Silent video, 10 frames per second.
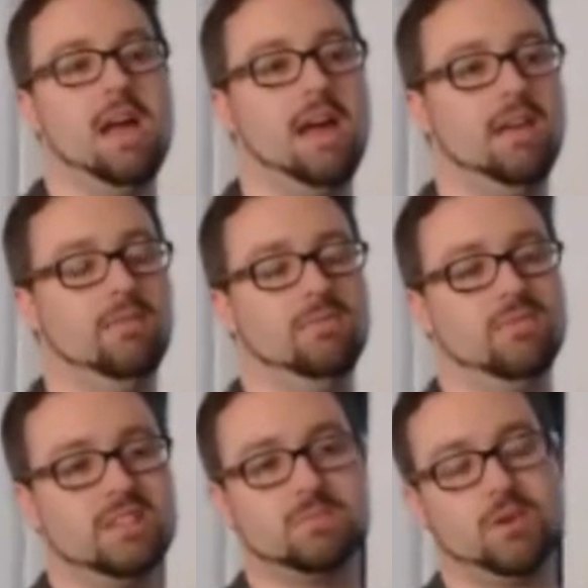And
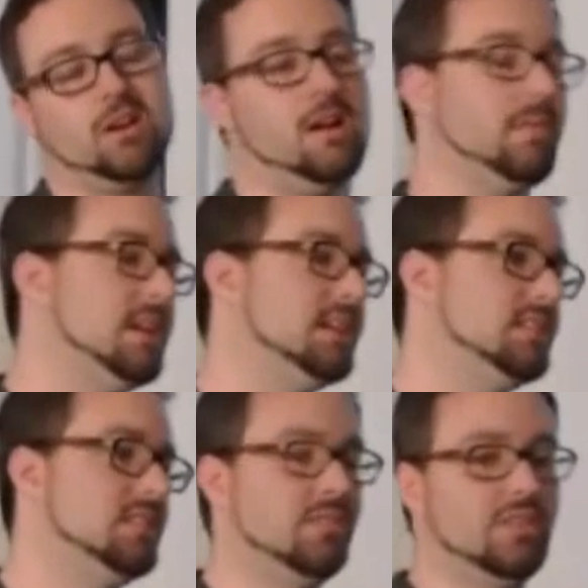this program can
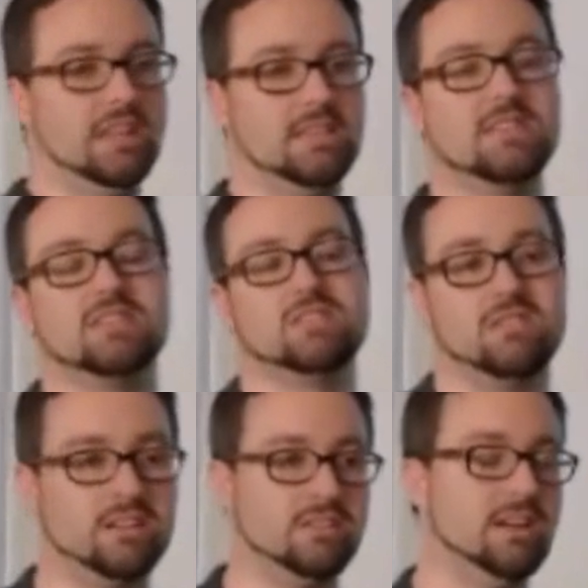access everything in this
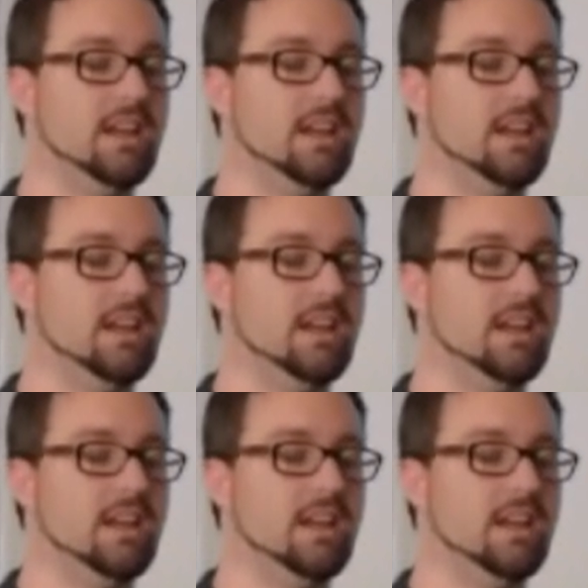directory.